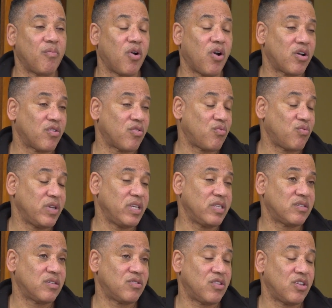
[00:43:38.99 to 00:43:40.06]
Part of the
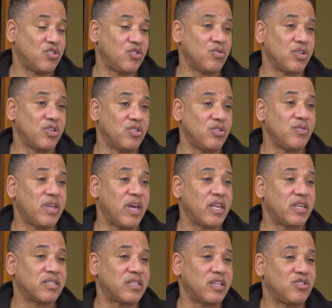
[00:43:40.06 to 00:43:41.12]
reason that you can do
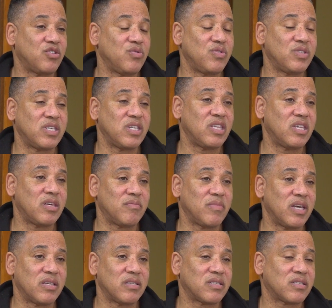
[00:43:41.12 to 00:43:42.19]
that is that you see them
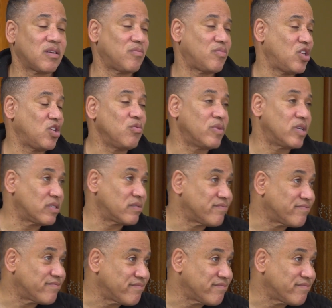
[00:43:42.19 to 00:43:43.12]
as subhuman.